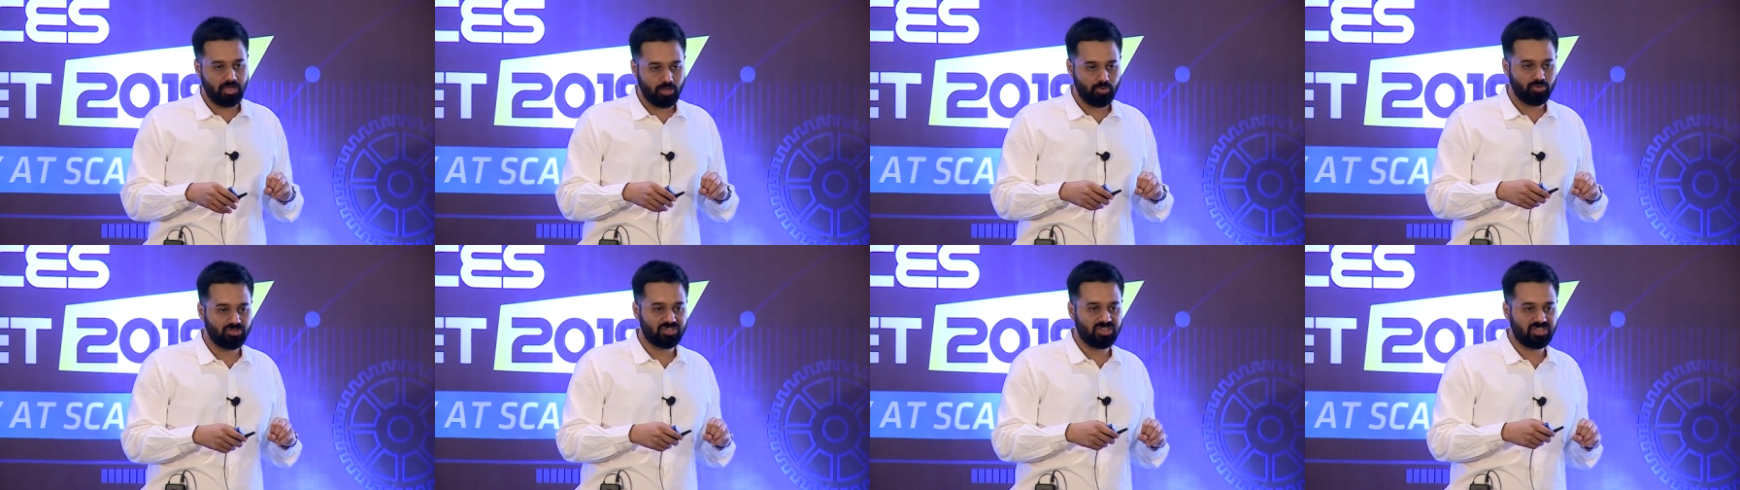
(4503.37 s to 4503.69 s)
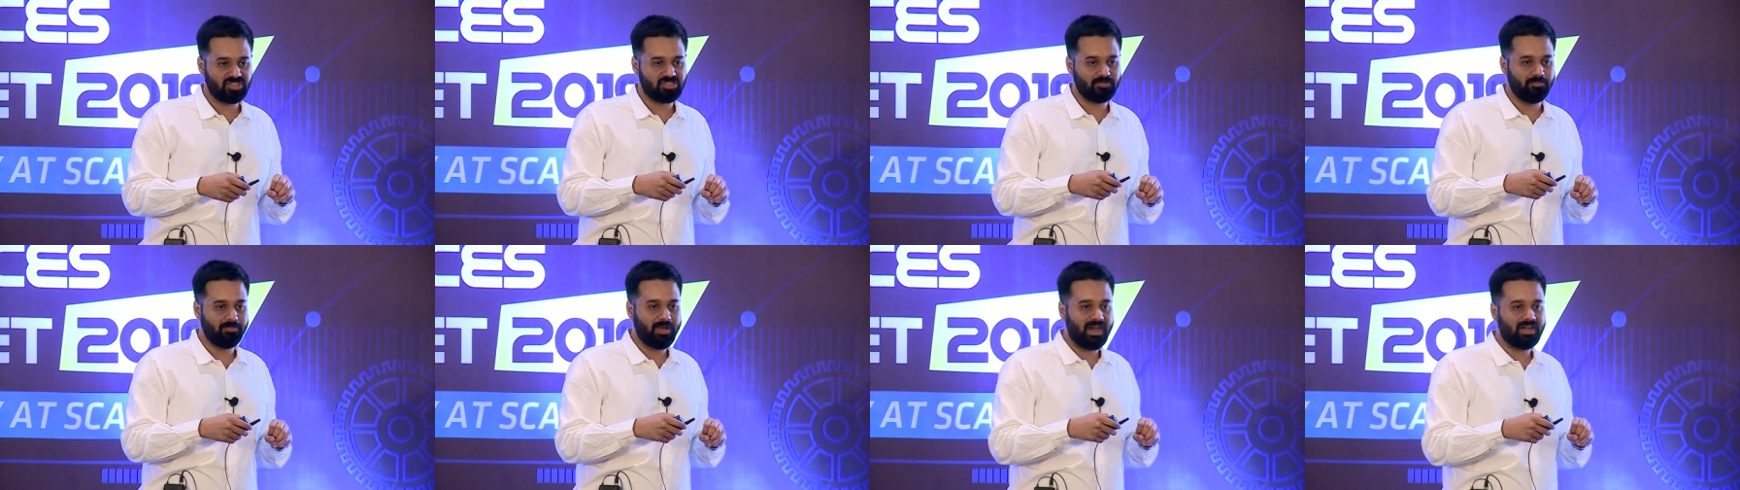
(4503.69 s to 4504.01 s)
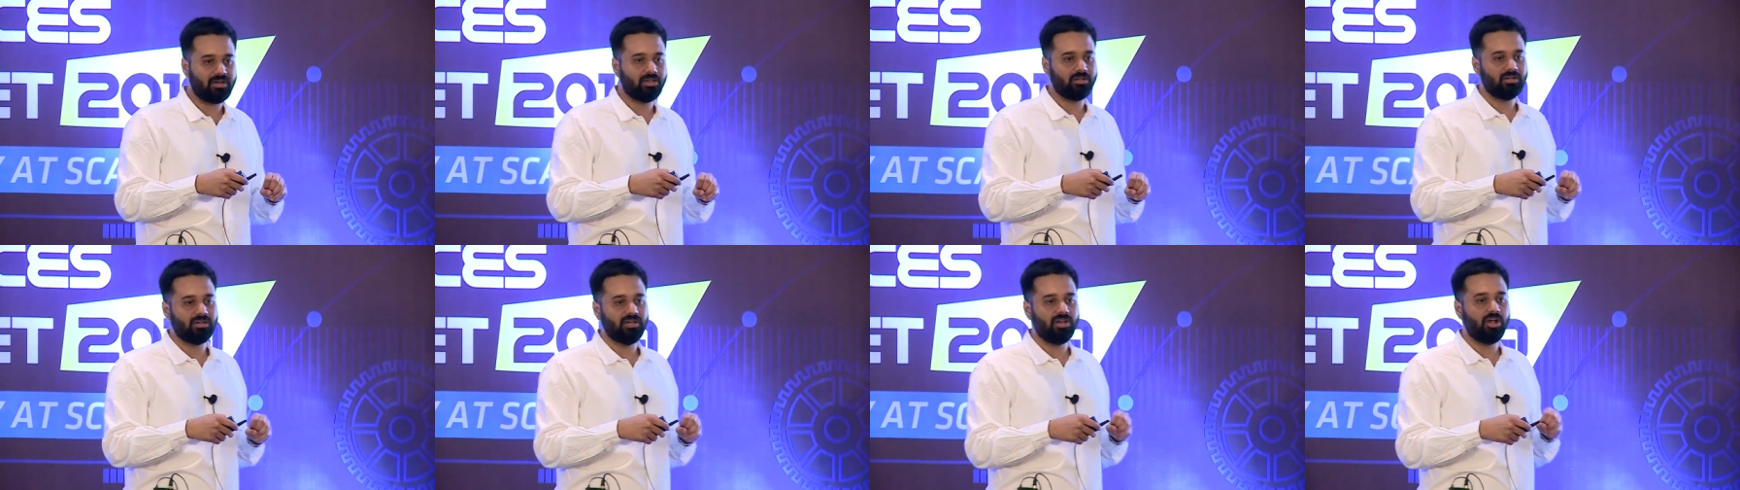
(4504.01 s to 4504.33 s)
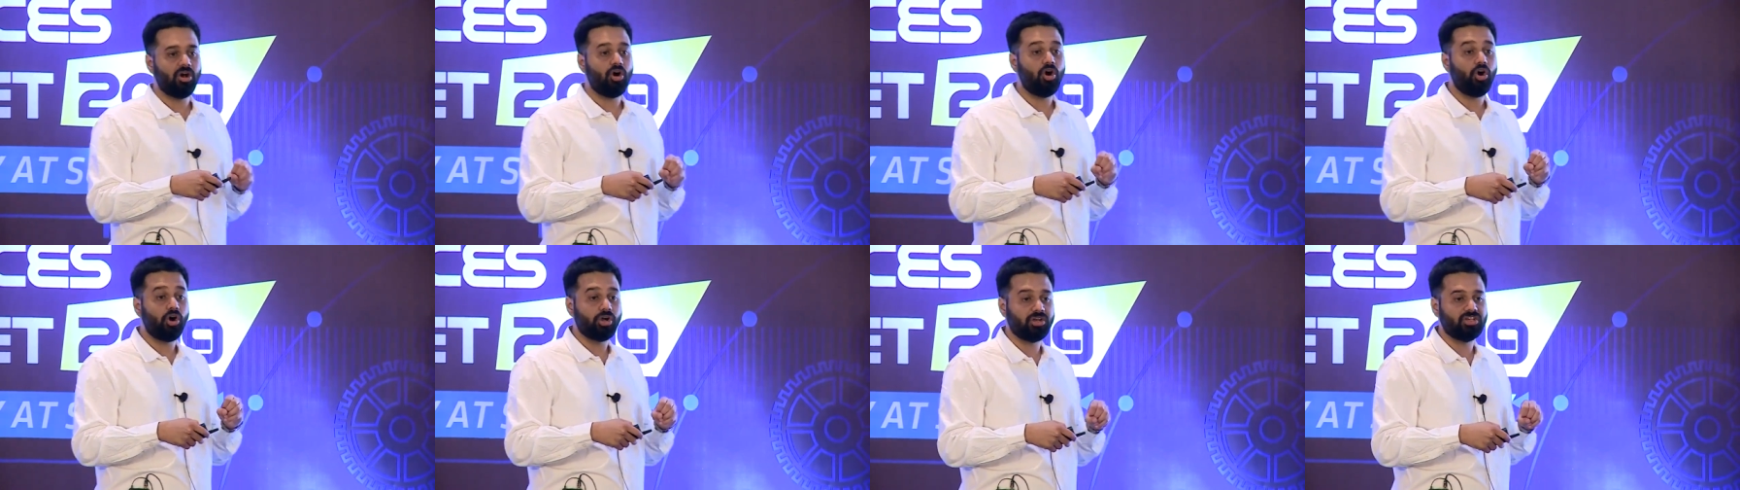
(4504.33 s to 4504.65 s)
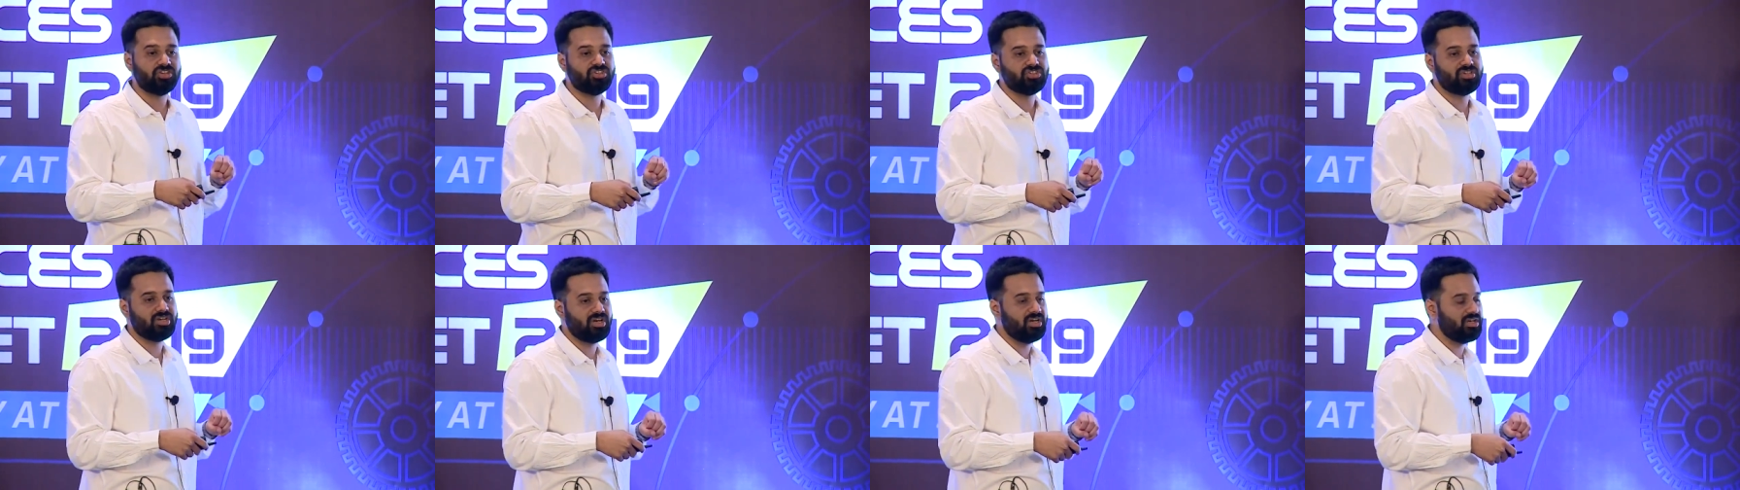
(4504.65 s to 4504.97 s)
users better in an
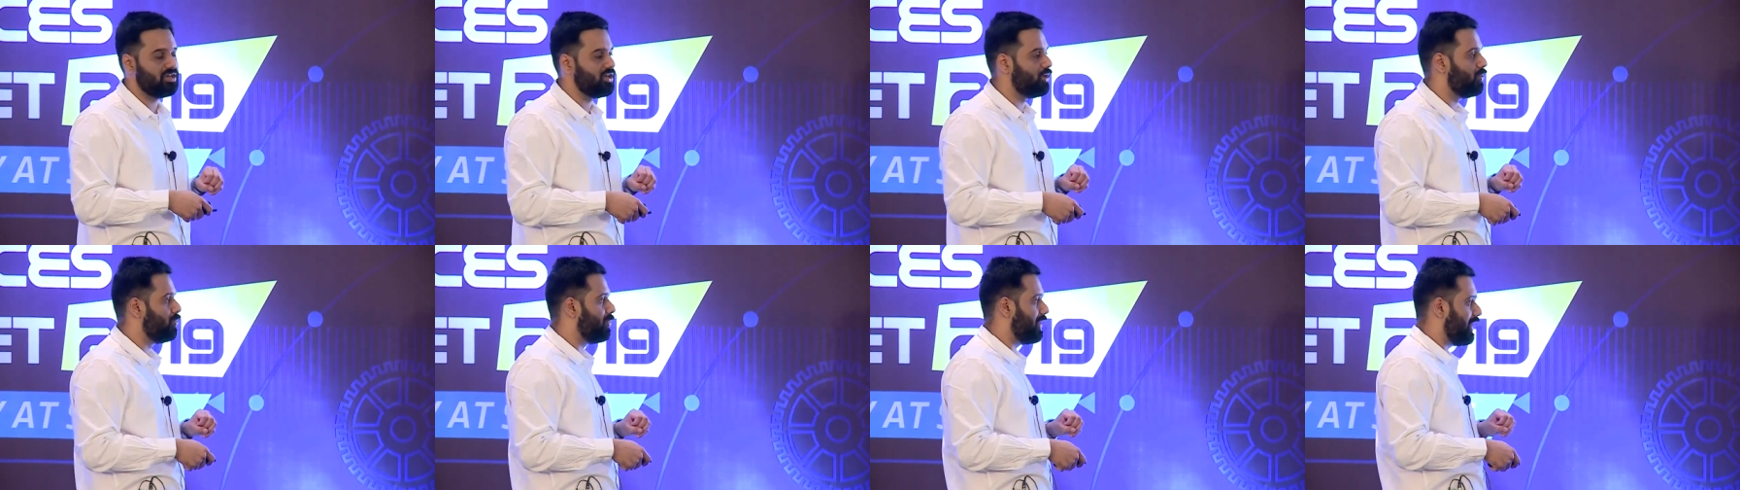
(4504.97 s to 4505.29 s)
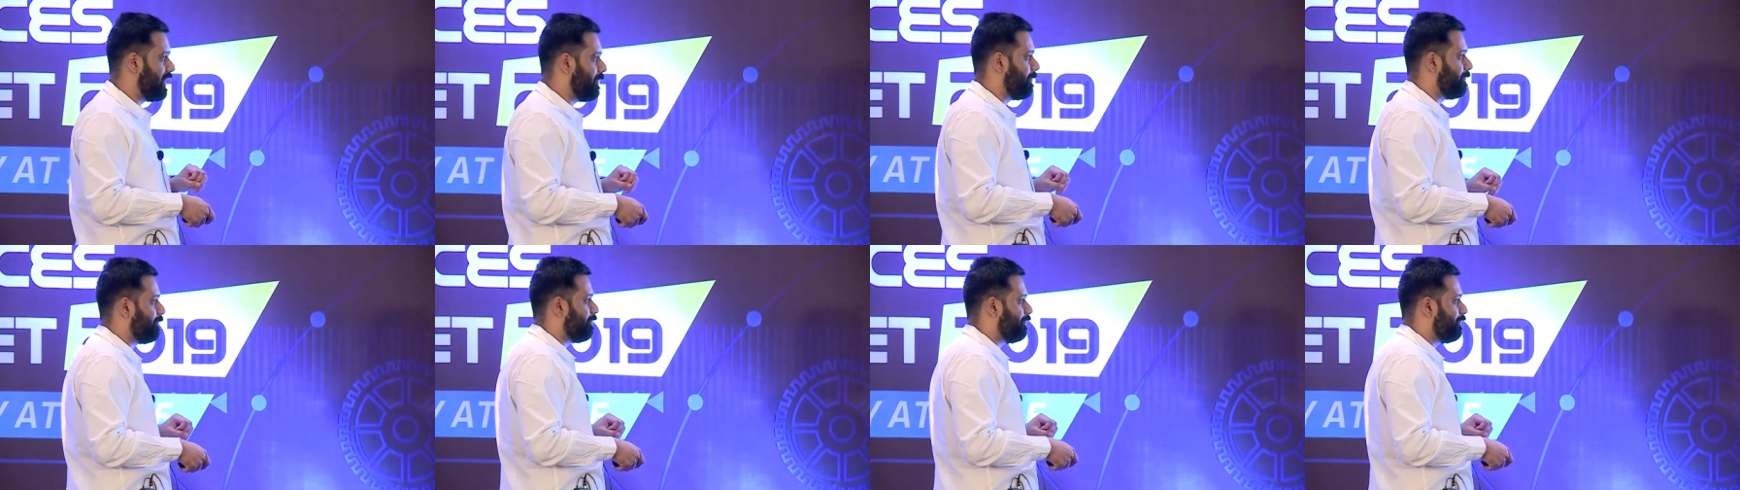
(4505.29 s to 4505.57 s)
orchestrated way,